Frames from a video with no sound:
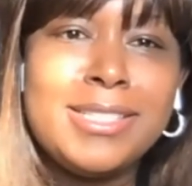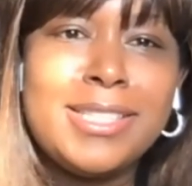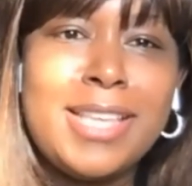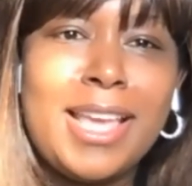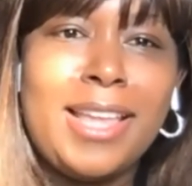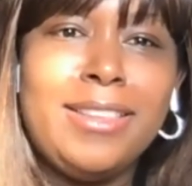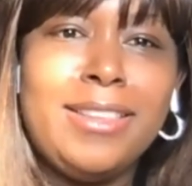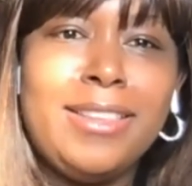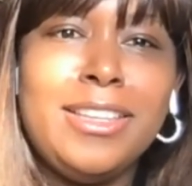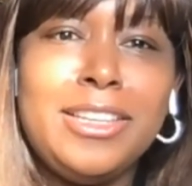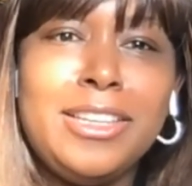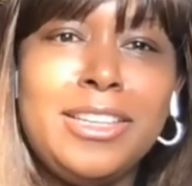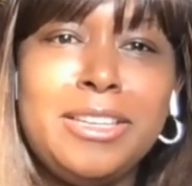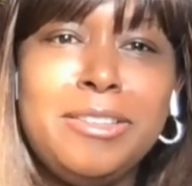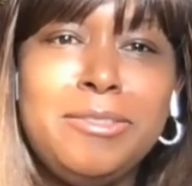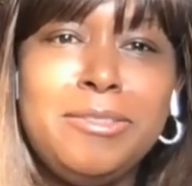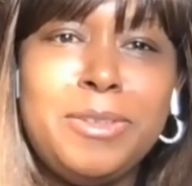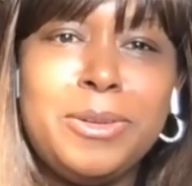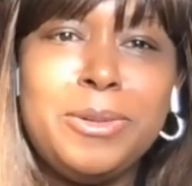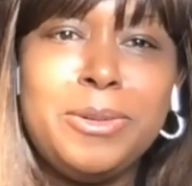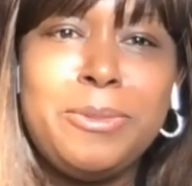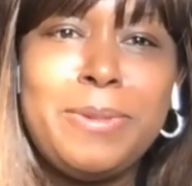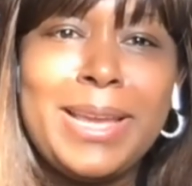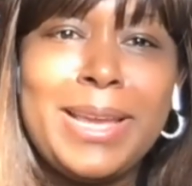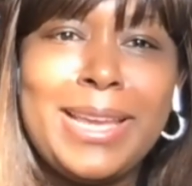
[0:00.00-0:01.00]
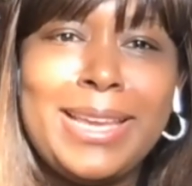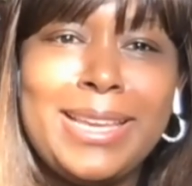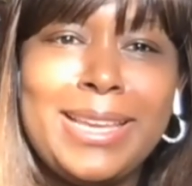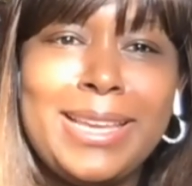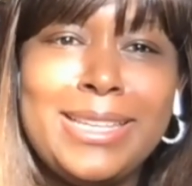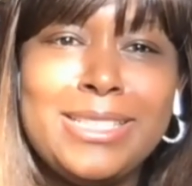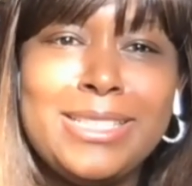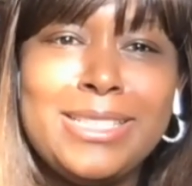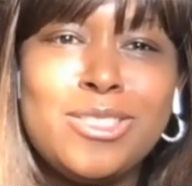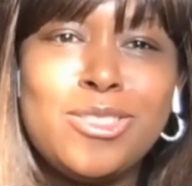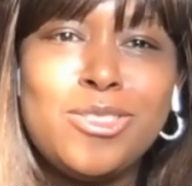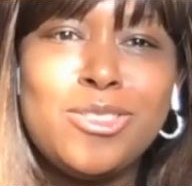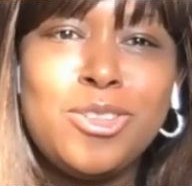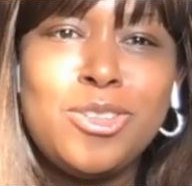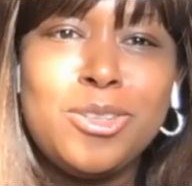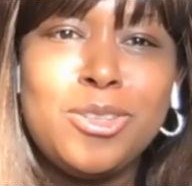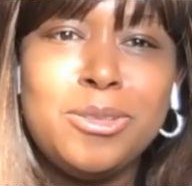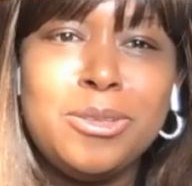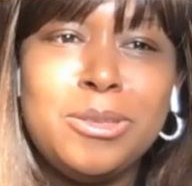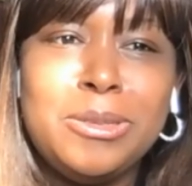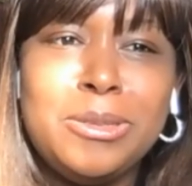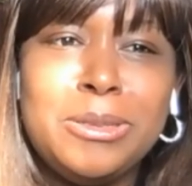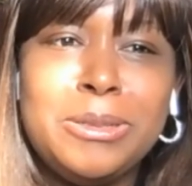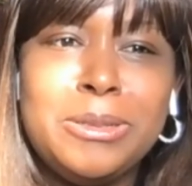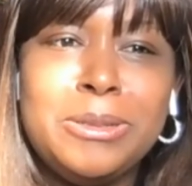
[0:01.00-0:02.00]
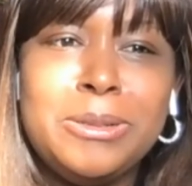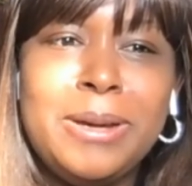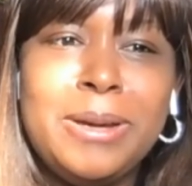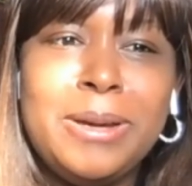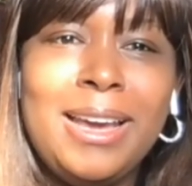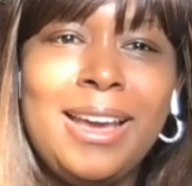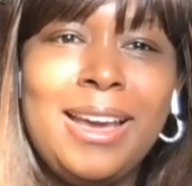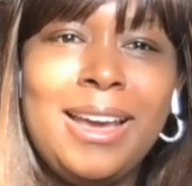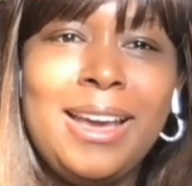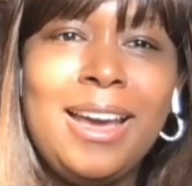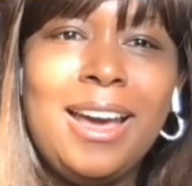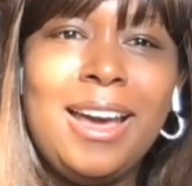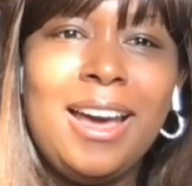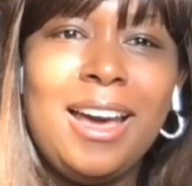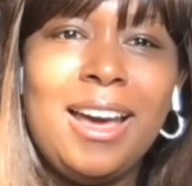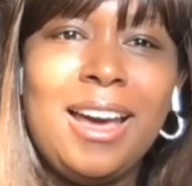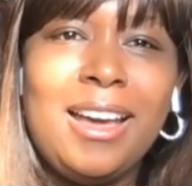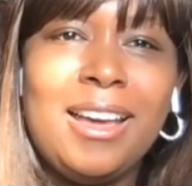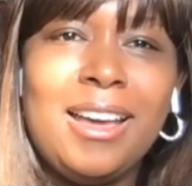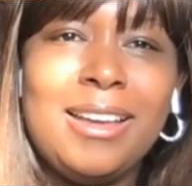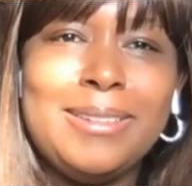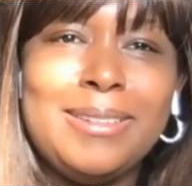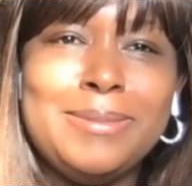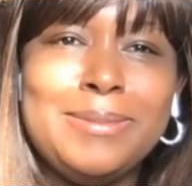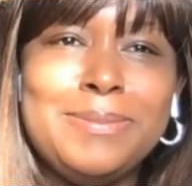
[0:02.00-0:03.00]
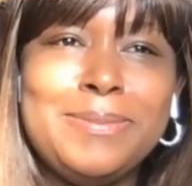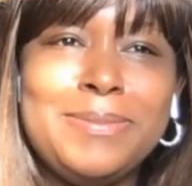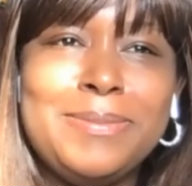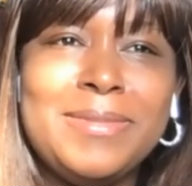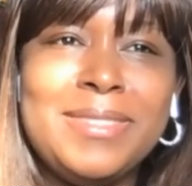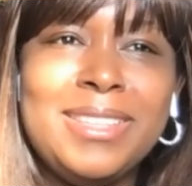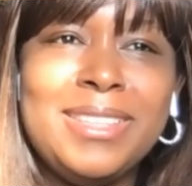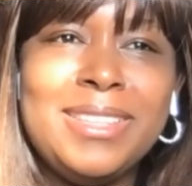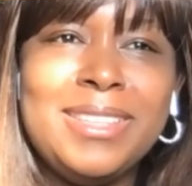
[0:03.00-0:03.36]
and looking for ways to um,